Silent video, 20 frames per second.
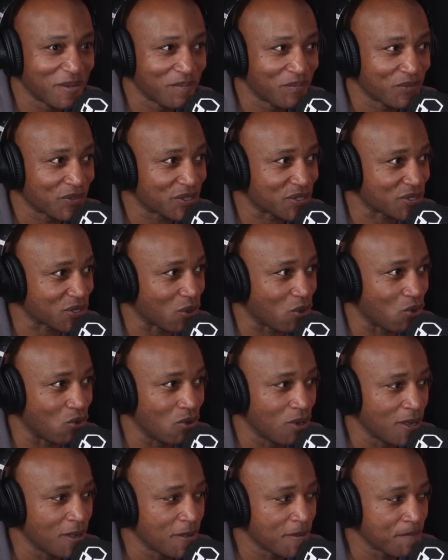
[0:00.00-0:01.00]
So
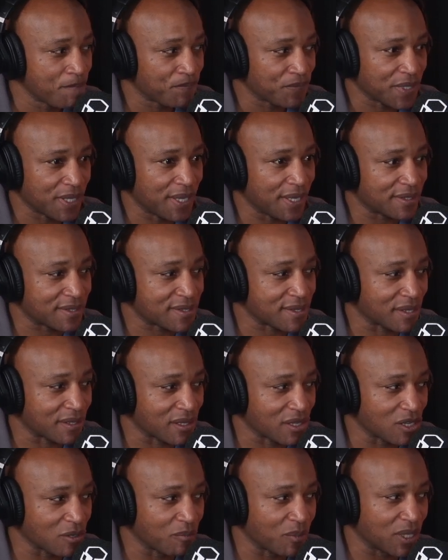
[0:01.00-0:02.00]
it's a
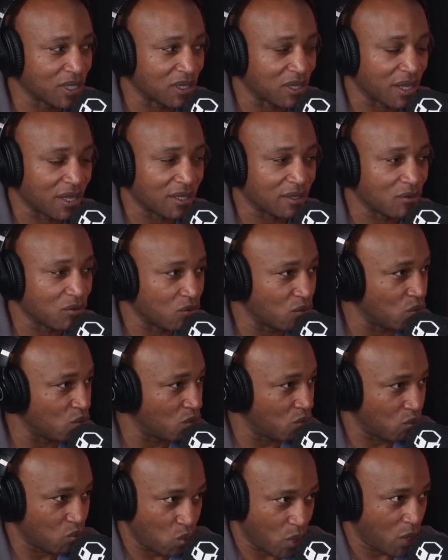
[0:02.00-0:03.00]
little bit like
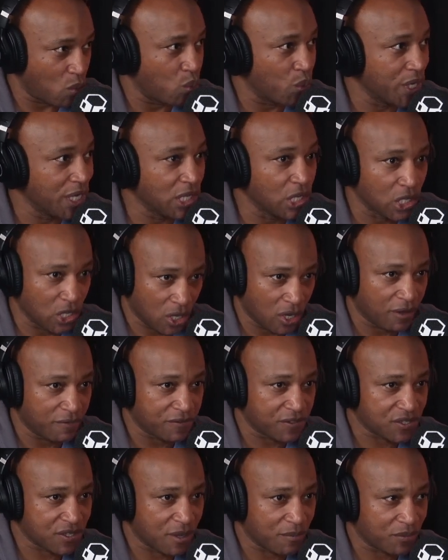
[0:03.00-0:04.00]
when we love
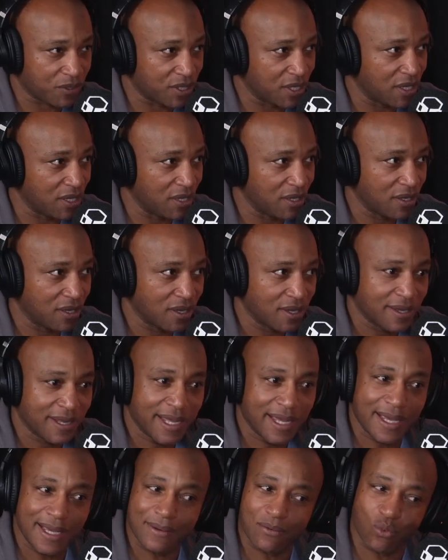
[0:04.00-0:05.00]
something,
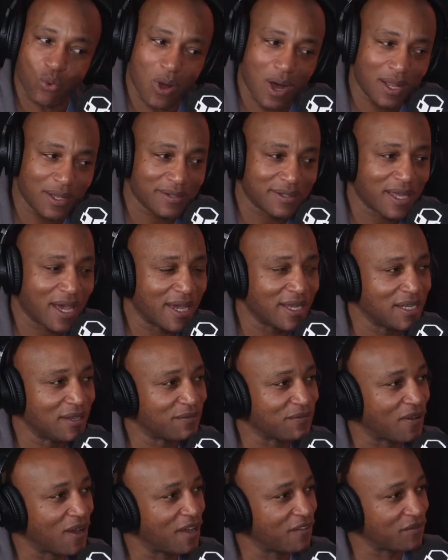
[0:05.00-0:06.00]
well,
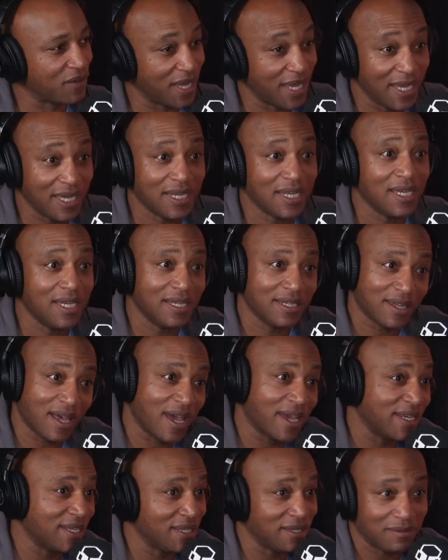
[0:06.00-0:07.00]

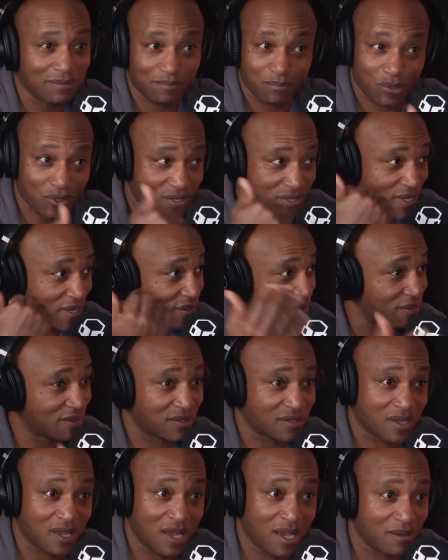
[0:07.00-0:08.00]
90% of the
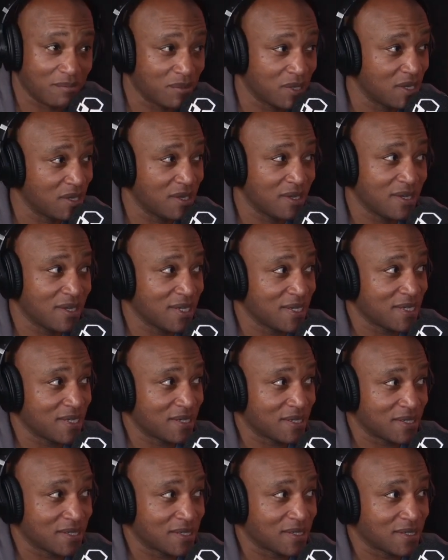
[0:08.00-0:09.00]
time,
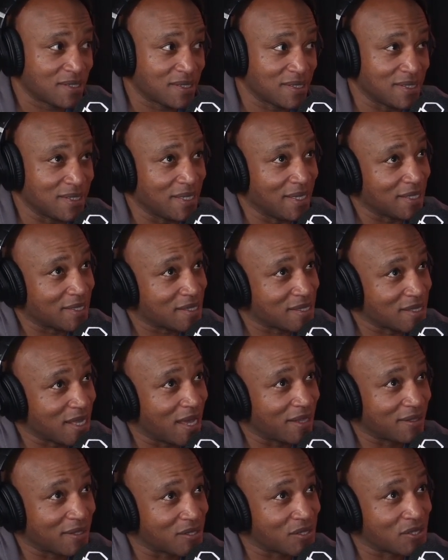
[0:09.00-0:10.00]
it's not
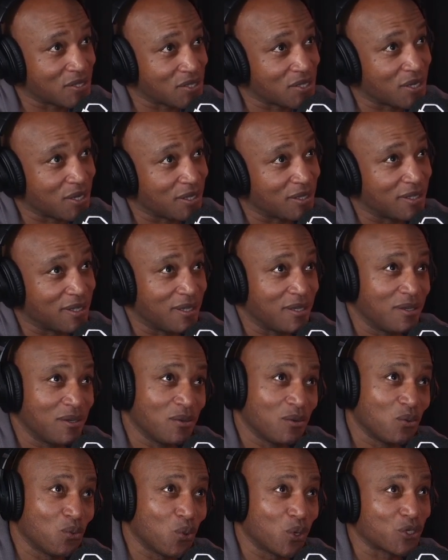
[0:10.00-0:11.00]
necessarily
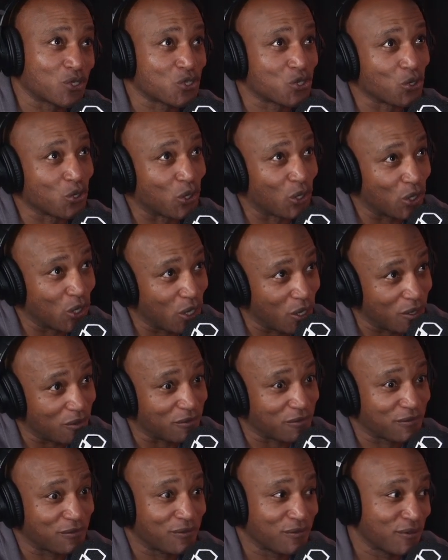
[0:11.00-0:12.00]
what you
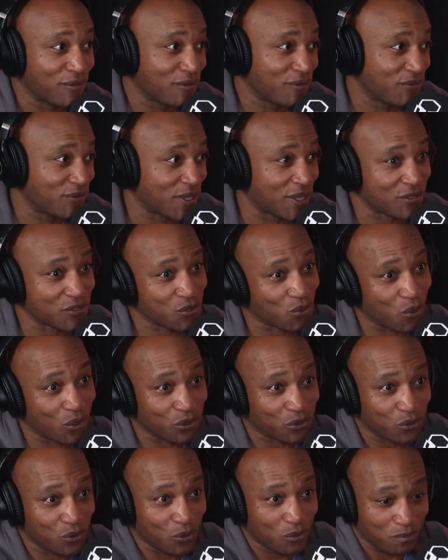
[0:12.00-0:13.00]
love that's going
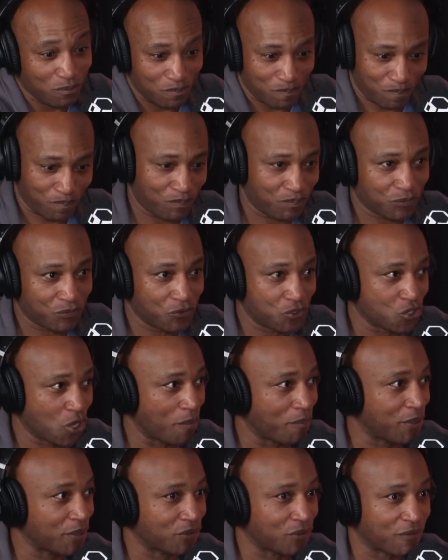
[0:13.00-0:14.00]
to jump
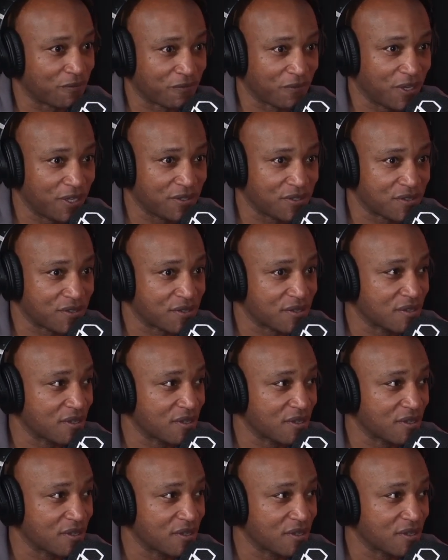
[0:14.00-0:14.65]
at your face.